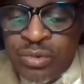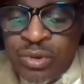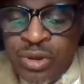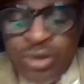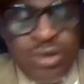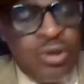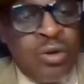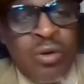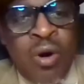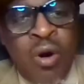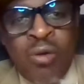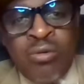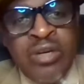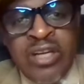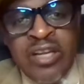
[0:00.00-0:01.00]
You don't
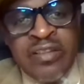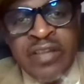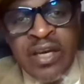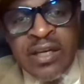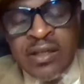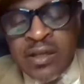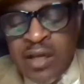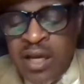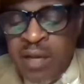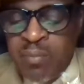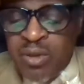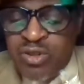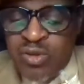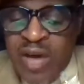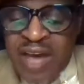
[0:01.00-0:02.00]
own anything,
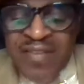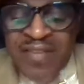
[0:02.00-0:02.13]
but you have